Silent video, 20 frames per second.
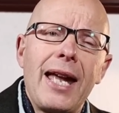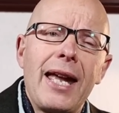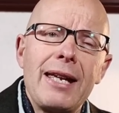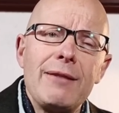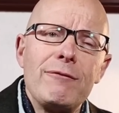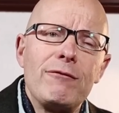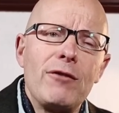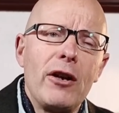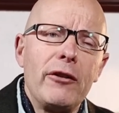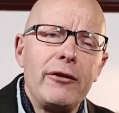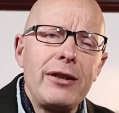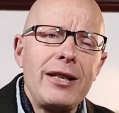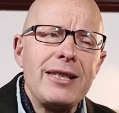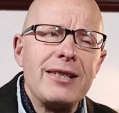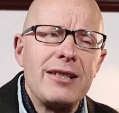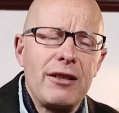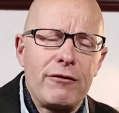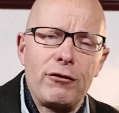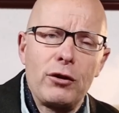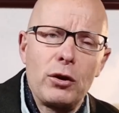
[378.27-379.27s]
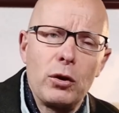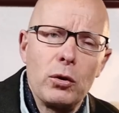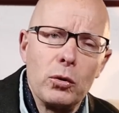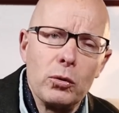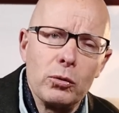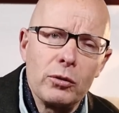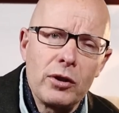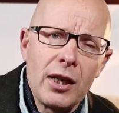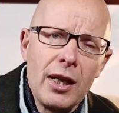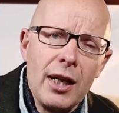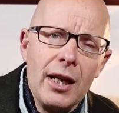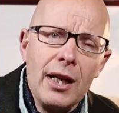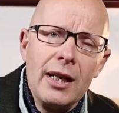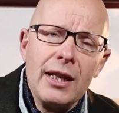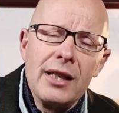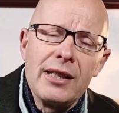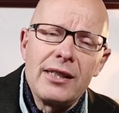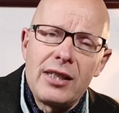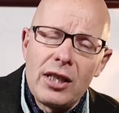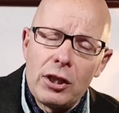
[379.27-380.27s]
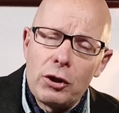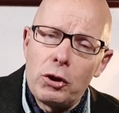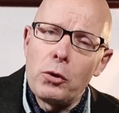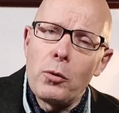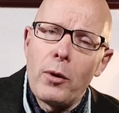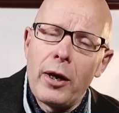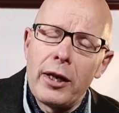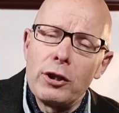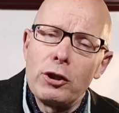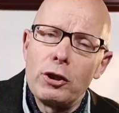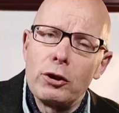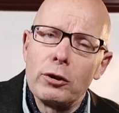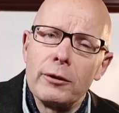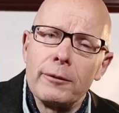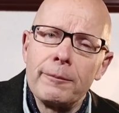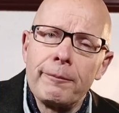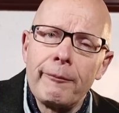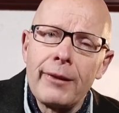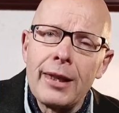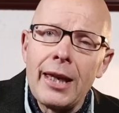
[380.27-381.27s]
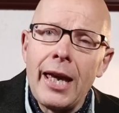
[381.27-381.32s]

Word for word: a very difficult situation.